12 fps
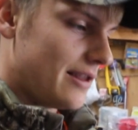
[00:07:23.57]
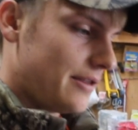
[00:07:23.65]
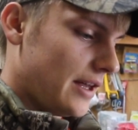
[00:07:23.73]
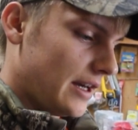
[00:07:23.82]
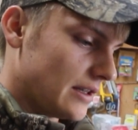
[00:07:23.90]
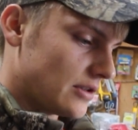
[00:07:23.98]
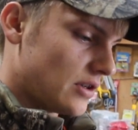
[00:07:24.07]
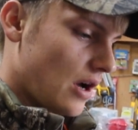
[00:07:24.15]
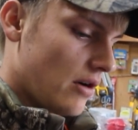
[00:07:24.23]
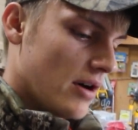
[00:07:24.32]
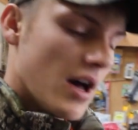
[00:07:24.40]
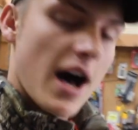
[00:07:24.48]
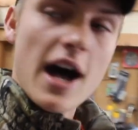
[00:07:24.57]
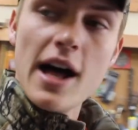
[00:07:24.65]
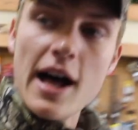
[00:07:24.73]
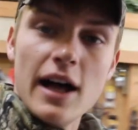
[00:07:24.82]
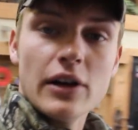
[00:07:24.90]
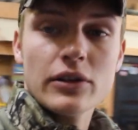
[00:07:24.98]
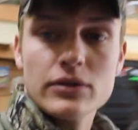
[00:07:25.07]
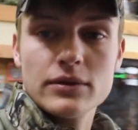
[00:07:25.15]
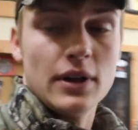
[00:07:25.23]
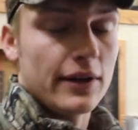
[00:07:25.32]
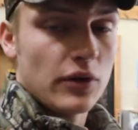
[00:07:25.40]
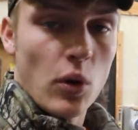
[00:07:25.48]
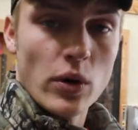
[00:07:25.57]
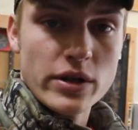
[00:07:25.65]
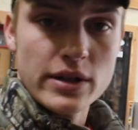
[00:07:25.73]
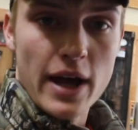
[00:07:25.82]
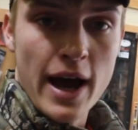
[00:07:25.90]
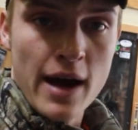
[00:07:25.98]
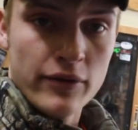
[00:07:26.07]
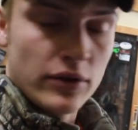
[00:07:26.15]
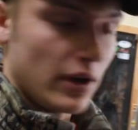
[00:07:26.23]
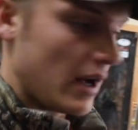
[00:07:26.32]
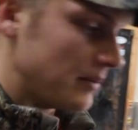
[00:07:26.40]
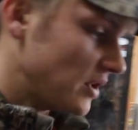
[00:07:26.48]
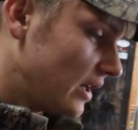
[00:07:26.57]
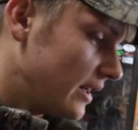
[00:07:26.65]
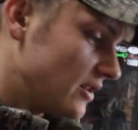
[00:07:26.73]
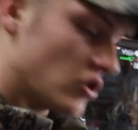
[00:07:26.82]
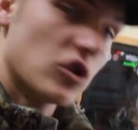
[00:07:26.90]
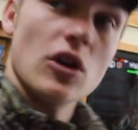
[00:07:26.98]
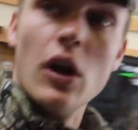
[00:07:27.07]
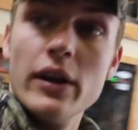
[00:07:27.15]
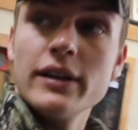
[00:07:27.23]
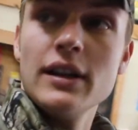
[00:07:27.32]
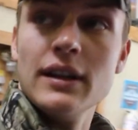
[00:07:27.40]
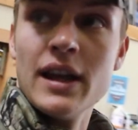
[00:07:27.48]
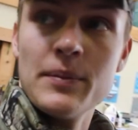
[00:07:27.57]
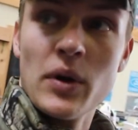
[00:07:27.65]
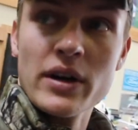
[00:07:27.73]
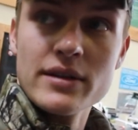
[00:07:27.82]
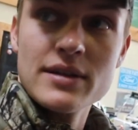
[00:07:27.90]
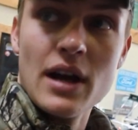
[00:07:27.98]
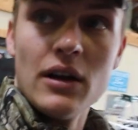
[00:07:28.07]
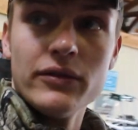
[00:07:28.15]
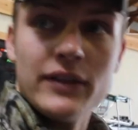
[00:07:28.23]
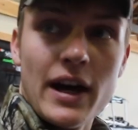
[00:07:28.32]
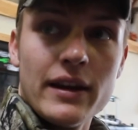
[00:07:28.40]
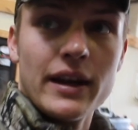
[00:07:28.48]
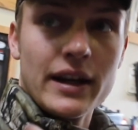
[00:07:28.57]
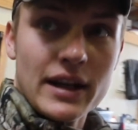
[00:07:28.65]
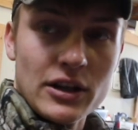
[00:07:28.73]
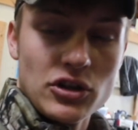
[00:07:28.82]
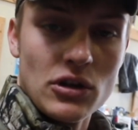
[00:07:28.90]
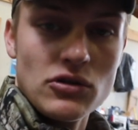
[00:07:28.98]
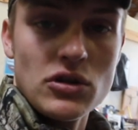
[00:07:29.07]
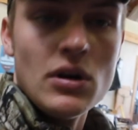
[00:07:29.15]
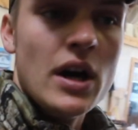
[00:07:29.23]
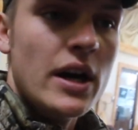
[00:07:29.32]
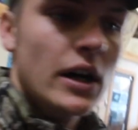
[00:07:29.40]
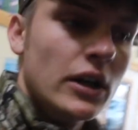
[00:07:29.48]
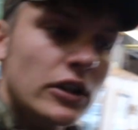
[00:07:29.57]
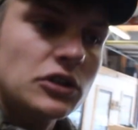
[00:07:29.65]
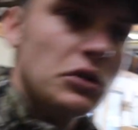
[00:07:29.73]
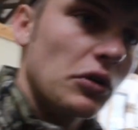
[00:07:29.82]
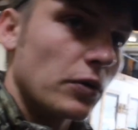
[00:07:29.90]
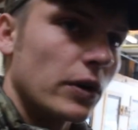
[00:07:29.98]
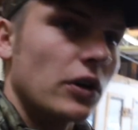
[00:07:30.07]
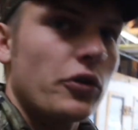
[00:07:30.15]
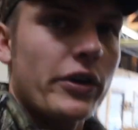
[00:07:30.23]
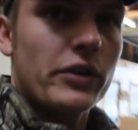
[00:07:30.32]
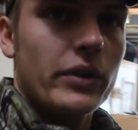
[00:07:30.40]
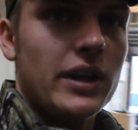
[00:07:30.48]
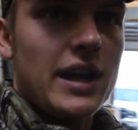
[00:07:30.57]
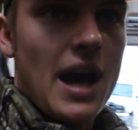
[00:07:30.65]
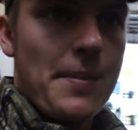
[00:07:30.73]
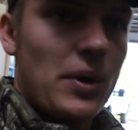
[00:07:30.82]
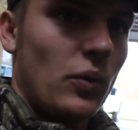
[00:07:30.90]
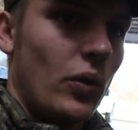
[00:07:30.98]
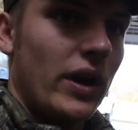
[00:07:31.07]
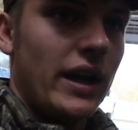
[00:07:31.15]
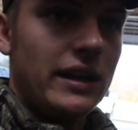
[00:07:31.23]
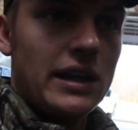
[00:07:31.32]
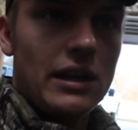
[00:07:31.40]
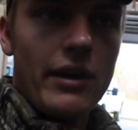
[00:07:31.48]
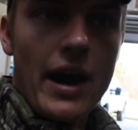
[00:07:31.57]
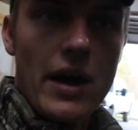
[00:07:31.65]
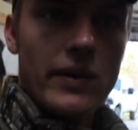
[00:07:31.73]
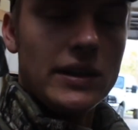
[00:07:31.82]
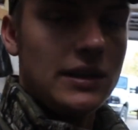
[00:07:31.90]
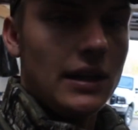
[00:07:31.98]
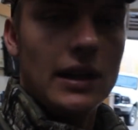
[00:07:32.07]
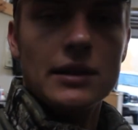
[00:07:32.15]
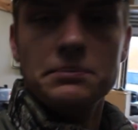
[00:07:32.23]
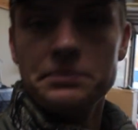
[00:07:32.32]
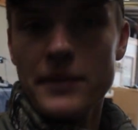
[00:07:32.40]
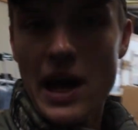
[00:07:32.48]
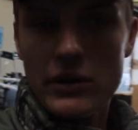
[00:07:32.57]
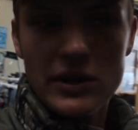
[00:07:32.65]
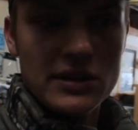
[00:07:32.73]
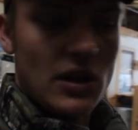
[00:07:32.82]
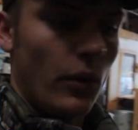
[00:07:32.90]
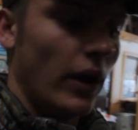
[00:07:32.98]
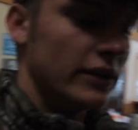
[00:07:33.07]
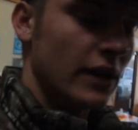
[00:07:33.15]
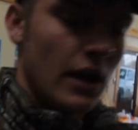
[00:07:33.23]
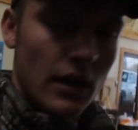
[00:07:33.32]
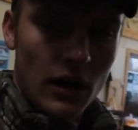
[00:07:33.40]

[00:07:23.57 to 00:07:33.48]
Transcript: thing. So I'll, of course, after I'm done installing the light bar itself, now that I kind of showed you, do a real quick recap on what I did, how I did it, how easy it was,